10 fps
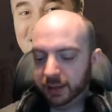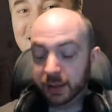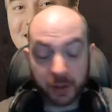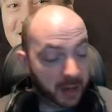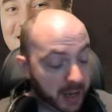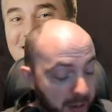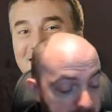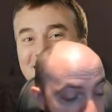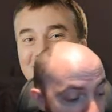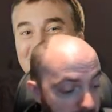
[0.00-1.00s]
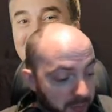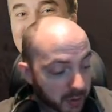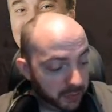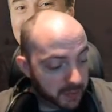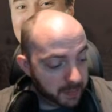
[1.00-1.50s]
No, anyway, sorry, I've
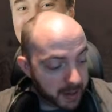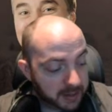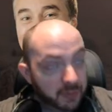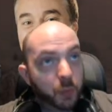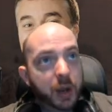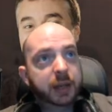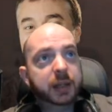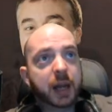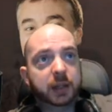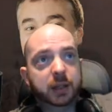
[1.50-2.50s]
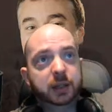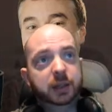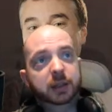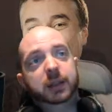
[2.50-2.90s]
gone off on a massive weird tangent.